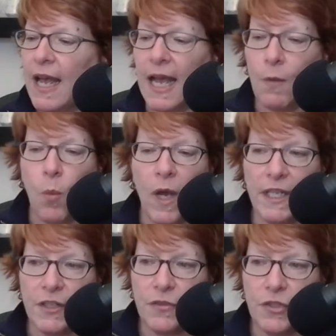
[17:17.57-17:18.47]
I want
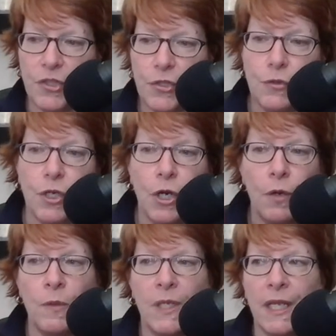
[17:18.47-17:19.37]
you to
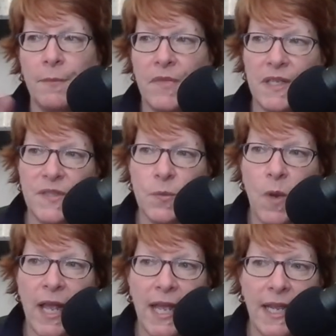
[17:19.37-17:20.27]
code them this
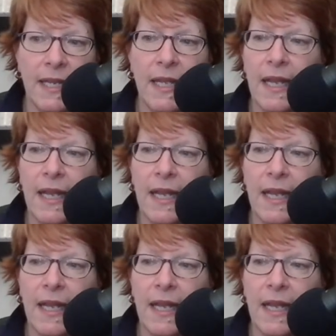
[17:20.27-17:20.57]
way.